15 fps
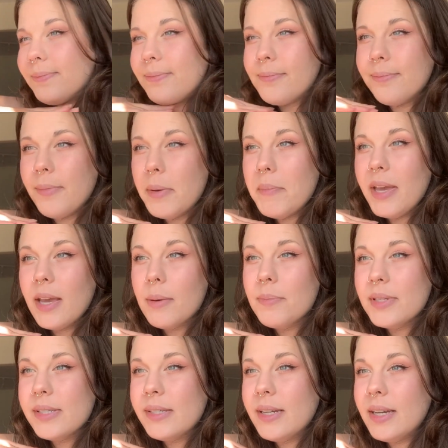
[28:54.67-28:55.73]
my makeup
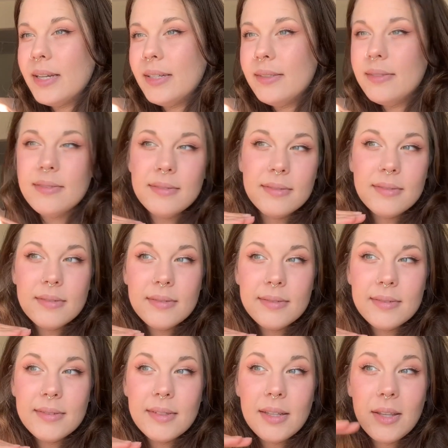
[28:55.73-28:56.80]
is done.
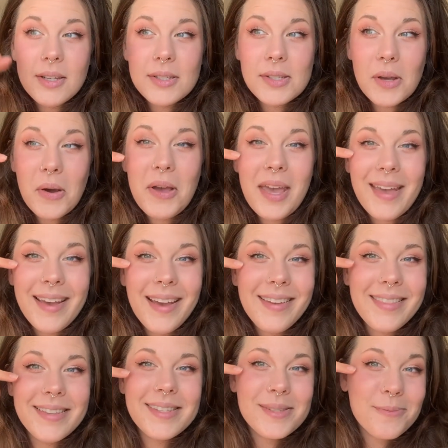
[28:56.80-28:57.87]
It looks okay.
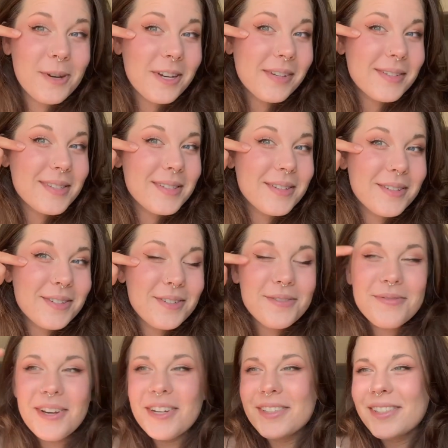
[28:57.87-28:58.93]
The swing is a little
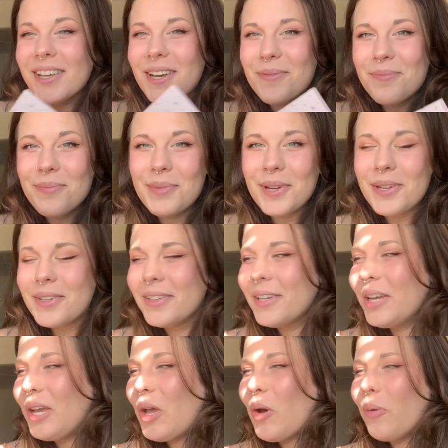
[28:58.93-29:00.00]
fucked up, but
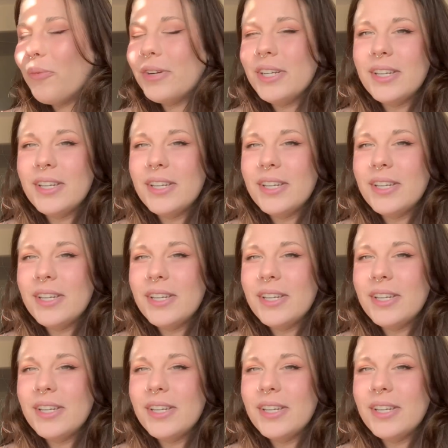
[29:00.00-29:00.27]
what are you